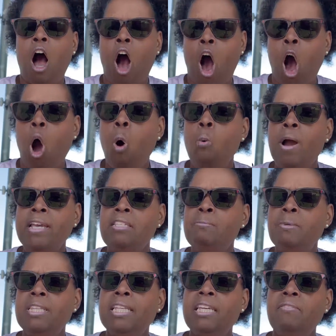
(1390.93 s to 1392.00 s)
Always
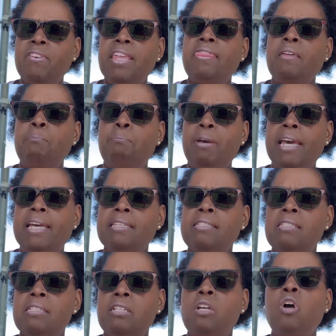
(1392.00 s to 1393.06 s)
believe in the
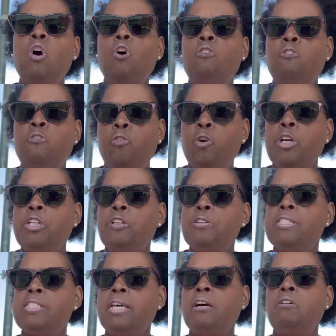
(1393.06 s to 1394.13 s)
best for
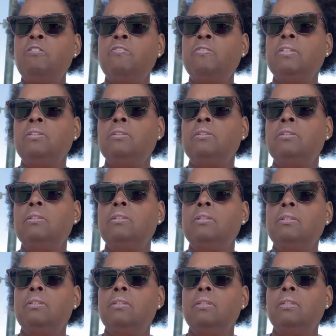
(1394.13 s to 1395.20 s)
yourself.
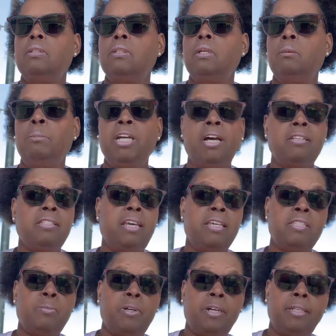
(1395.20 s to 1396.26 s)
Because
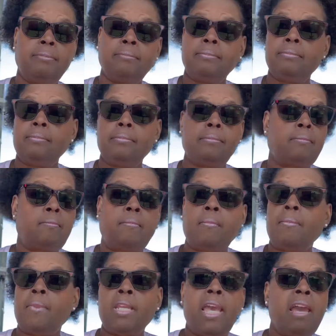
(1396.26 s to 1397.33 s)
guess what?
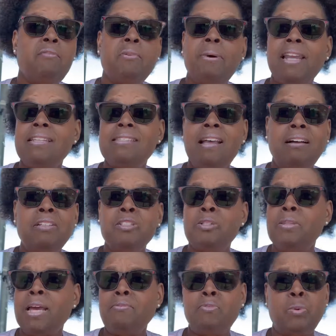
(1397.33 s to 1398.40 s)
Everybody's not going to do
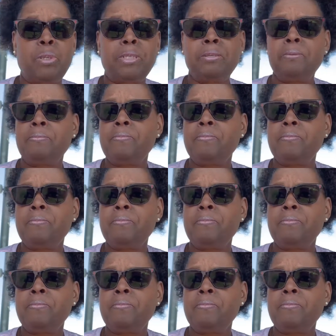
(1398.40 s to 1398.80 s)
that for you.